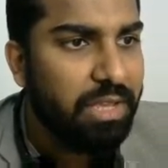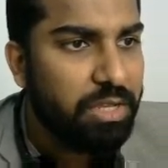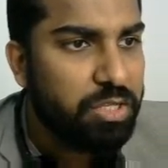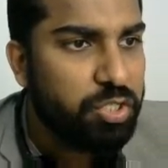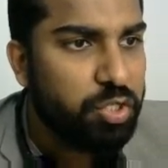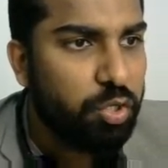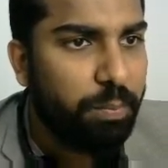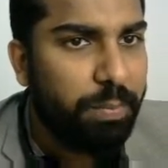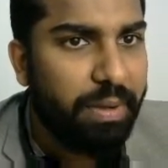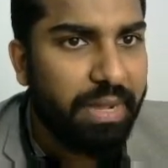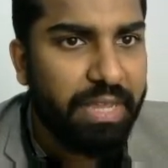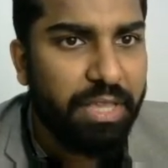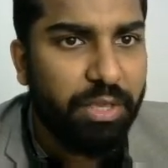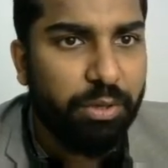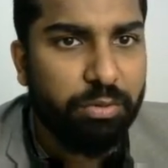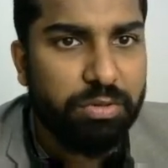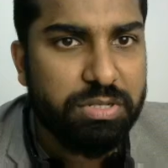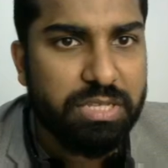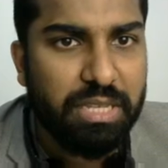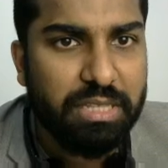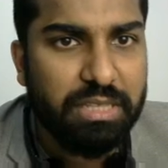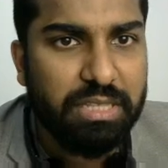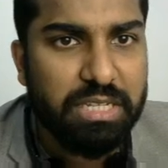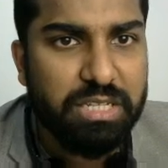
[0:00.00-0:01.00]
So by
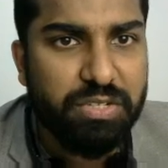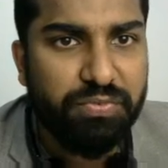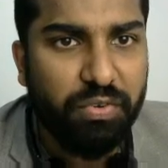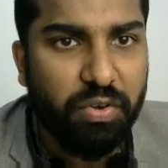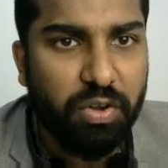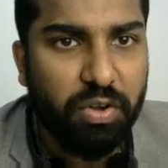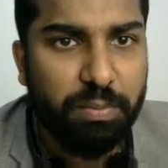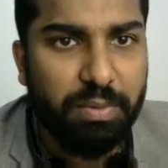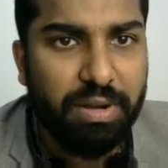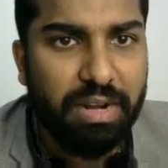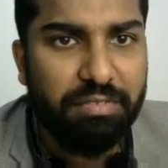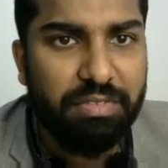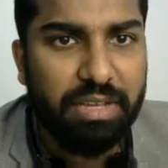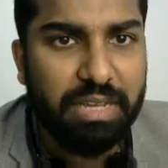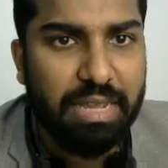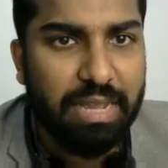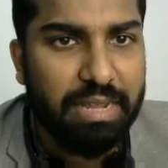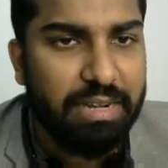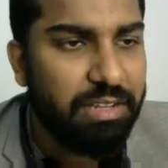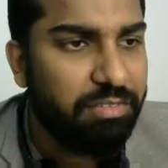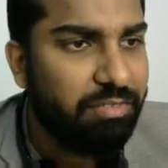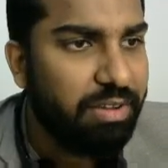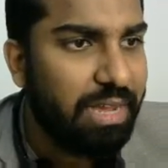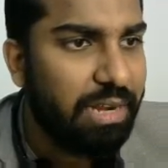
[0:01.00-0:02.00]
using this formula we
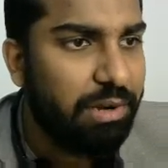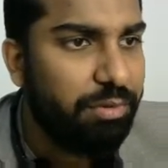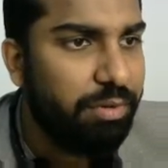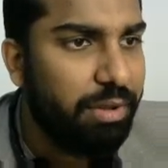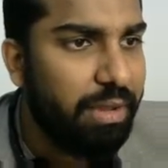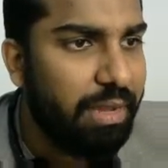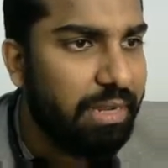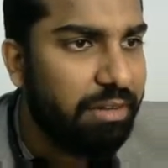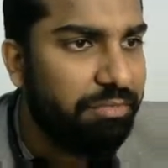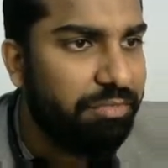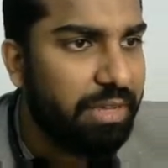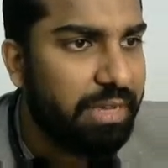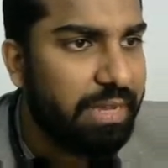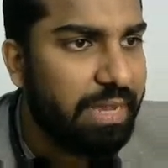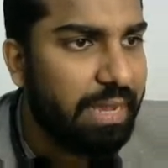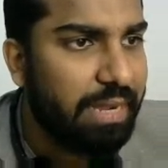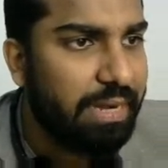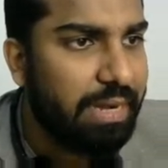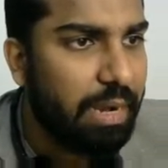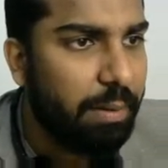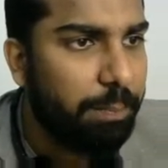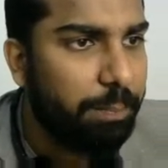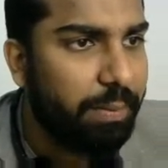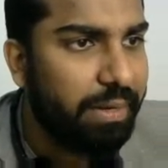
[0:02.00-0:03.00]
can evaluate, we
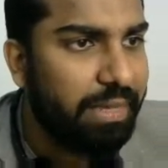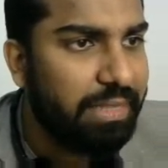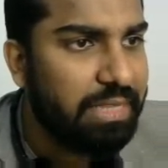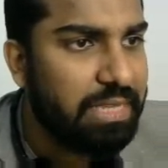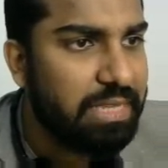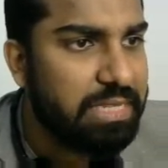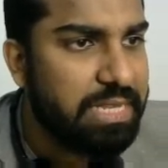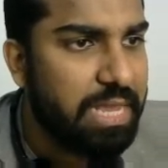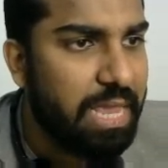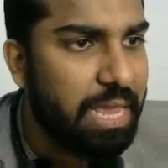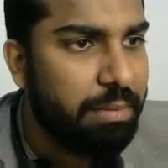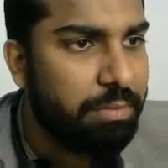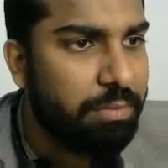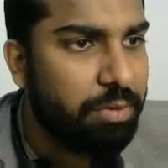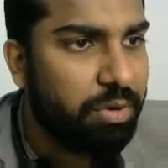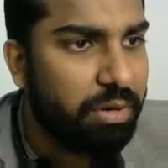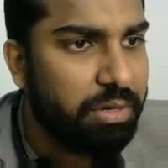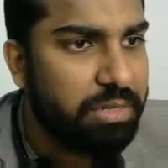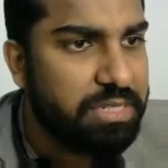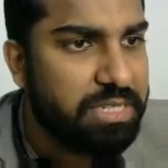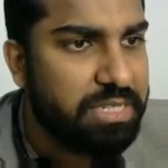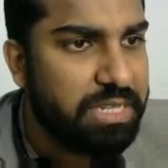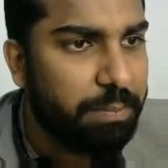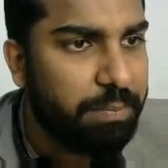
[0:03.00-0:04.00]
can apply the same
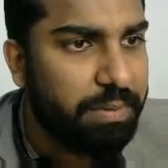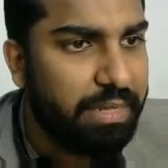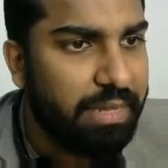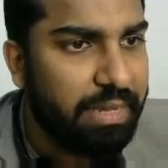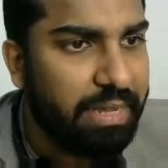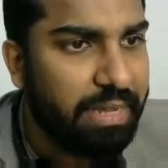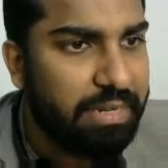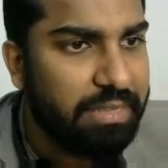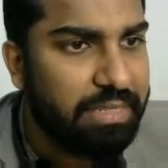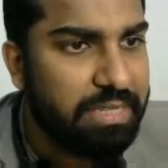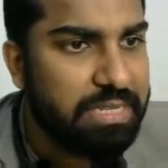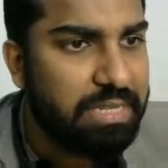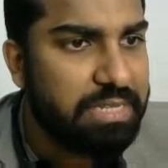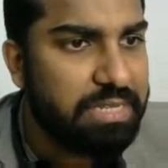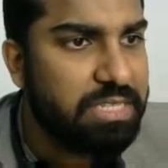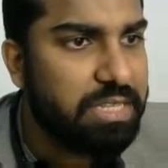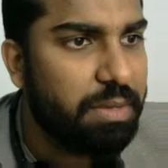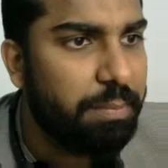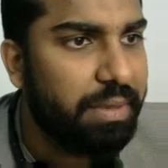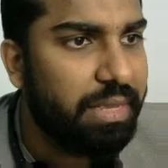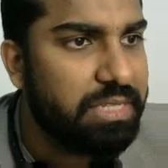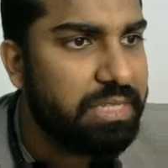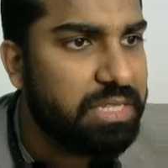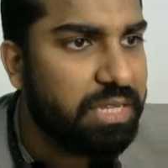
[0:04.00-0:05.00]
concept here. This is
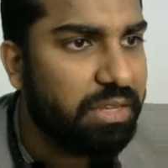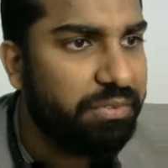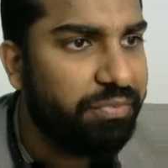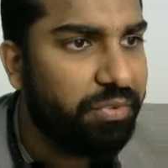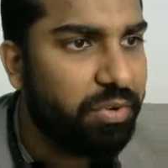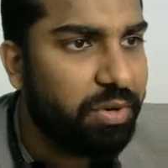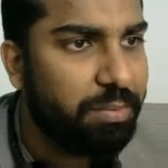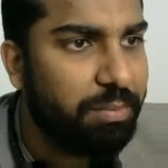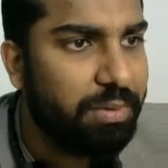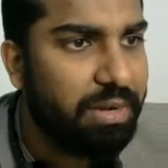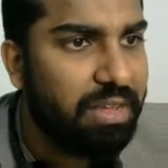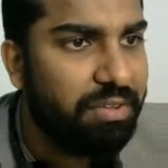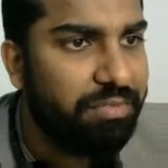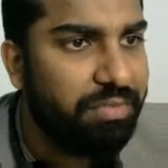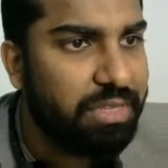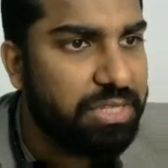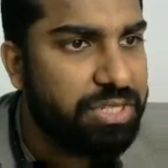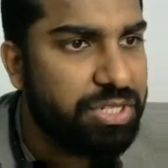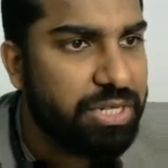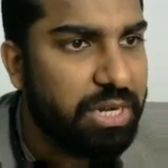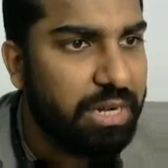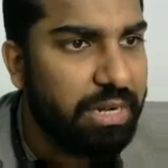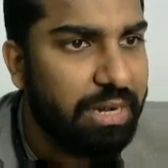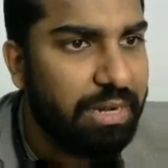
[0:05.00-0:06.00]
the basic formula we
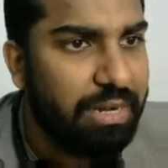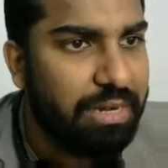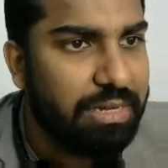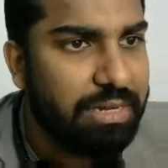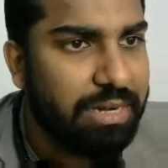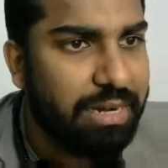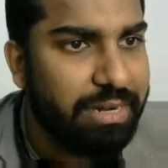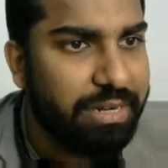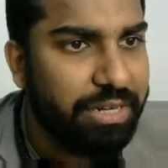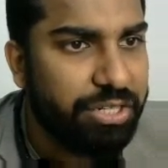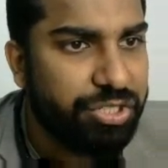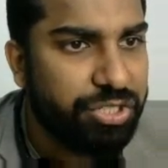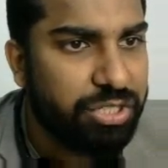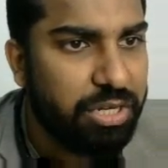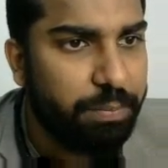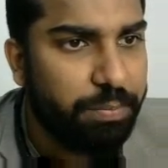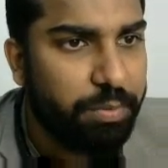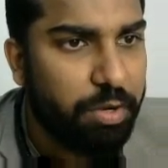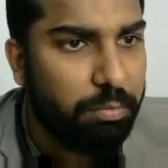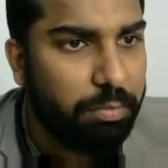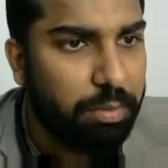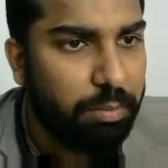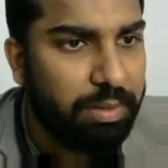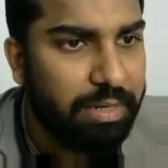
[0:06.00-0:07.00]
studied in conditional
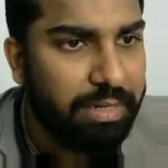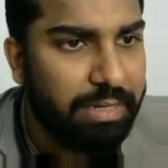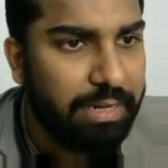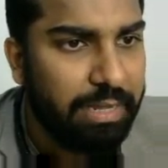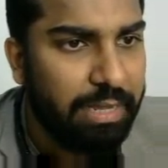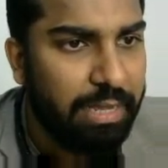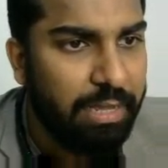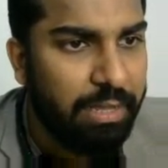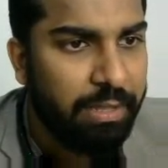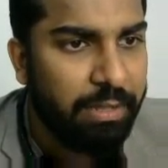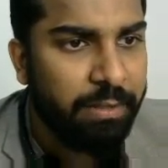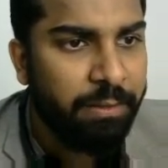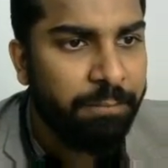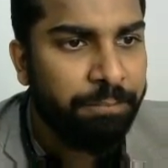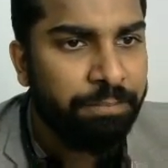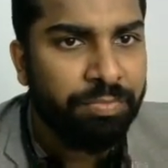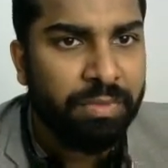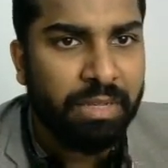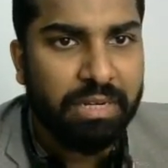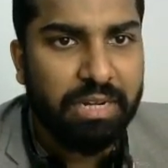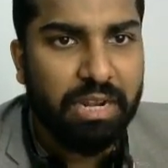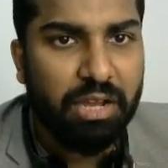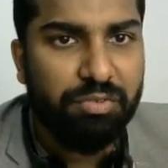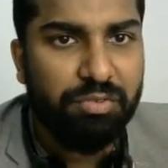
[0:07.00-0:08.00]
probability.
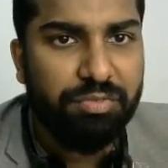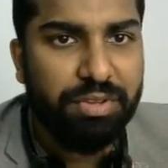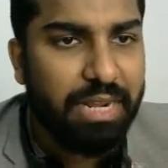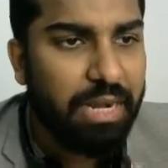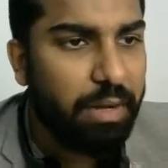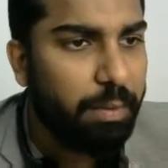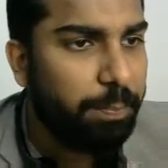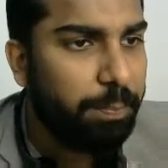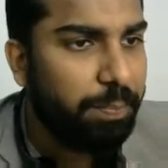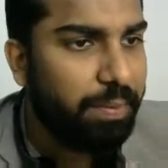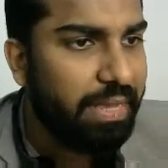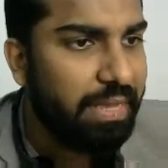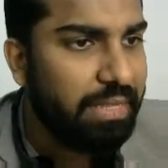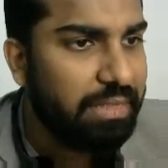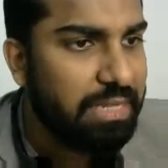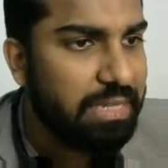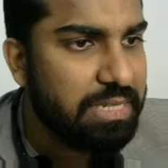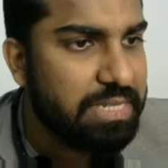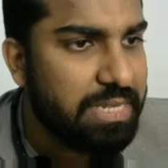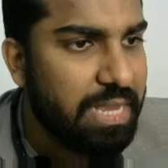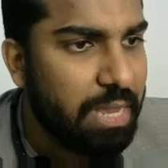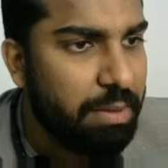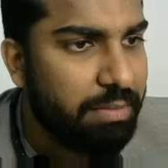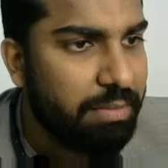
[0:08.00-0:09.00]
Now we are applying the
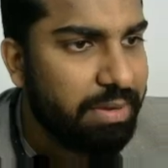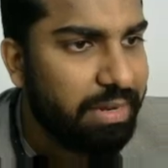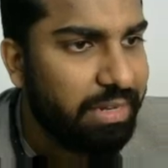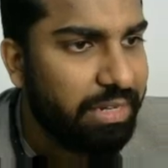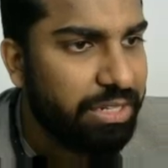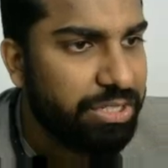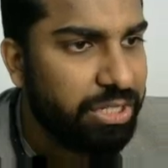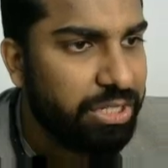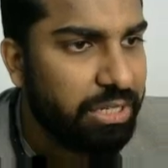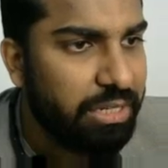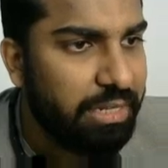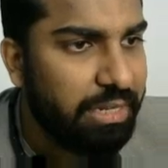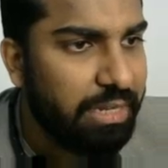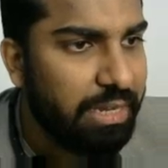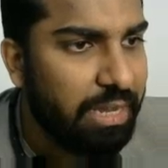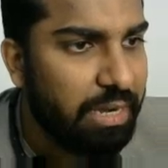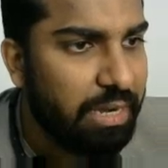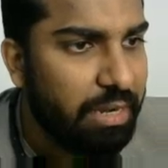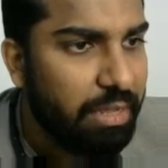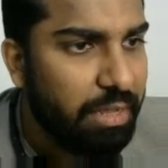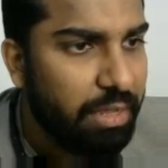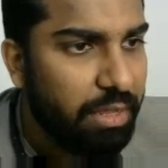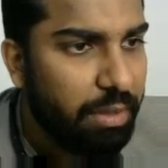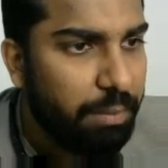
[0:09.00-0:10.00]
same condition here,
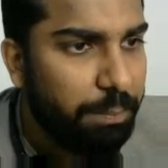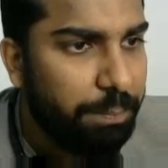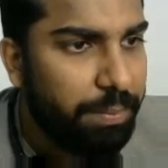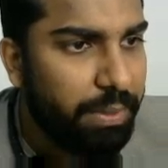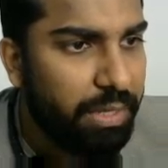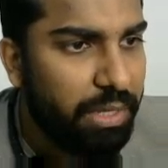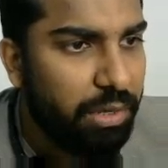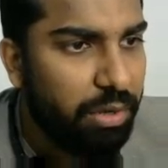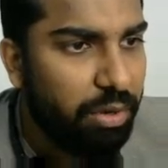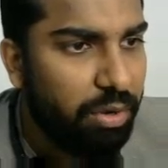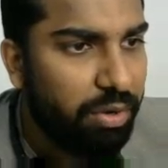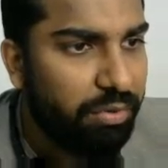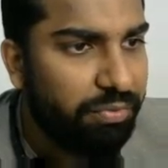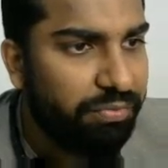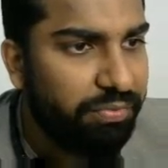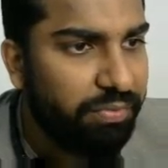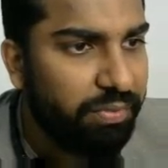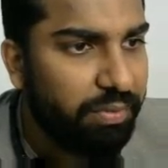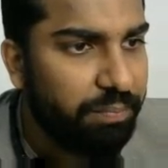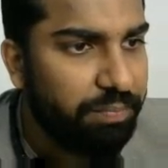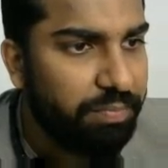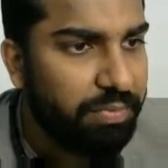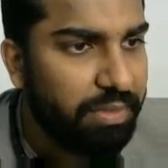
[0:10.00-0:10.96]
P of